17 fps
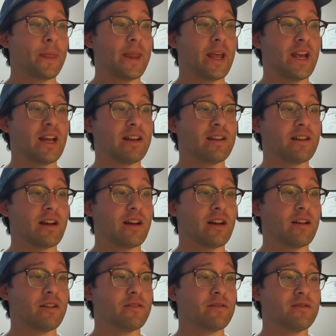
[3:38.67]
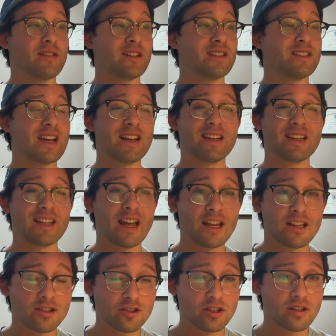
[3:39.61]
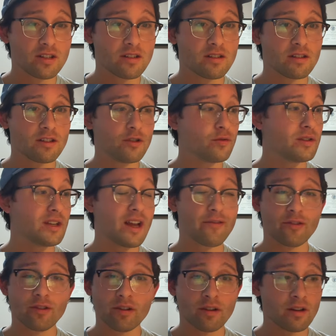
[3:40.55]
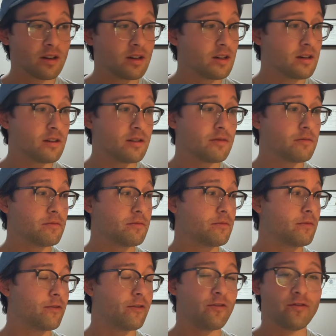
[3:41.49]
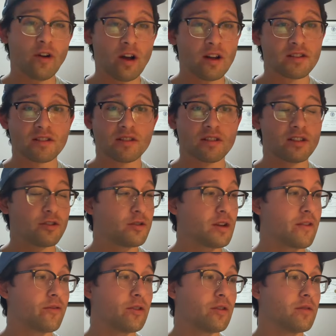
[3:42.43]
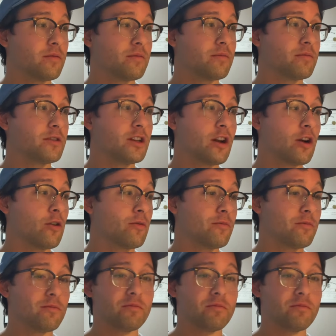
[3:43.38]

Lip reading: And the dedication, you never fussed. You never, you know,